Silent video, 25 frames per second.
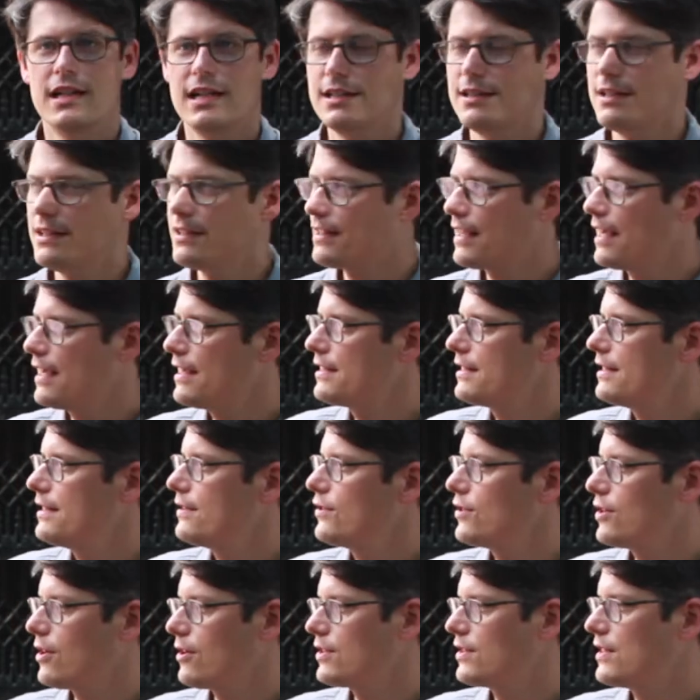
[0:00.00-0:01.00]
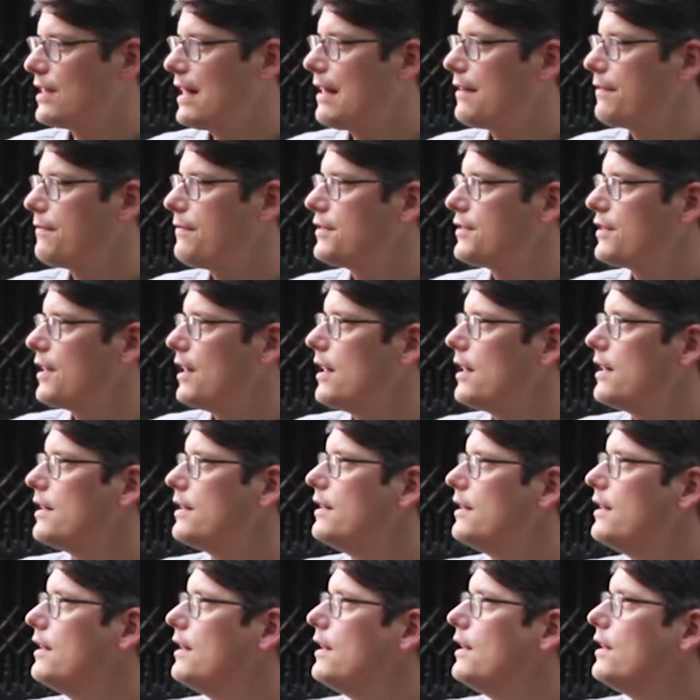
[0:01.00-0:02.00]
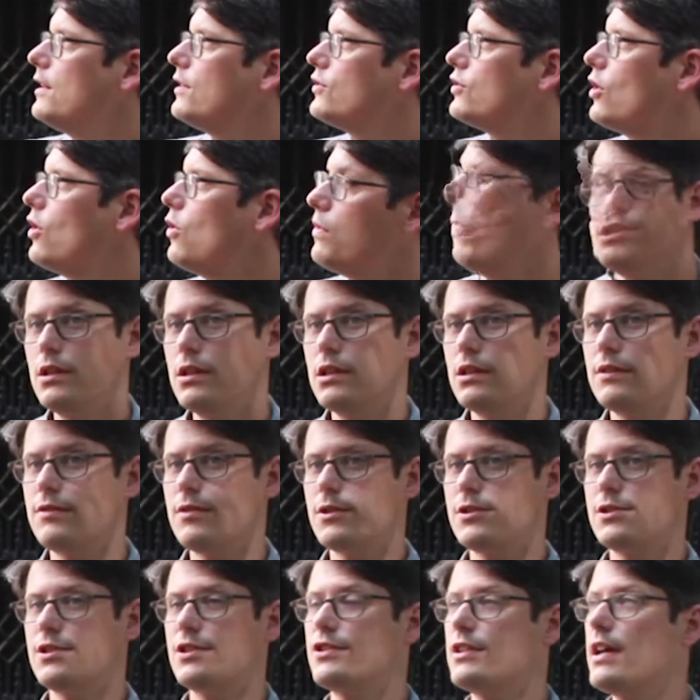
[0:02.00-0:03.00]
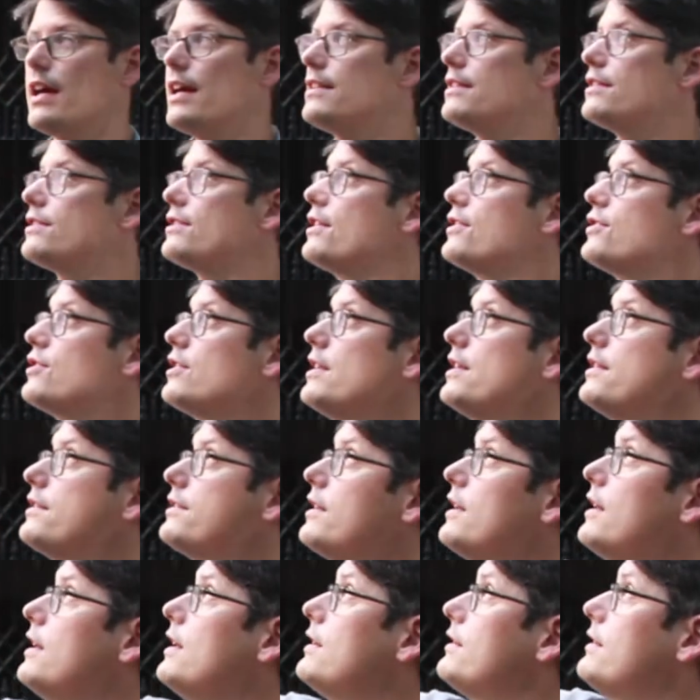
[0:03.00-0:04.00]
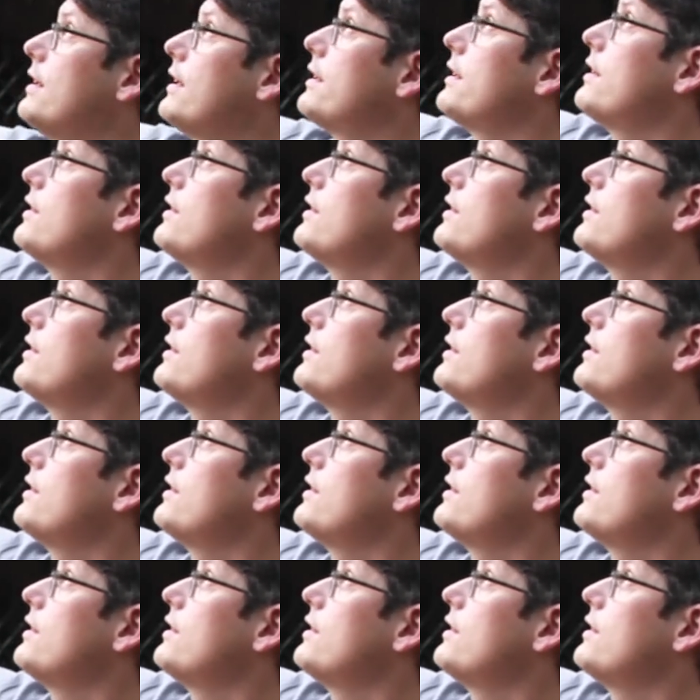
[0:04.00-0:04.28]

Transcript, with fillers: In this case, this is our south facade. So first design decision is take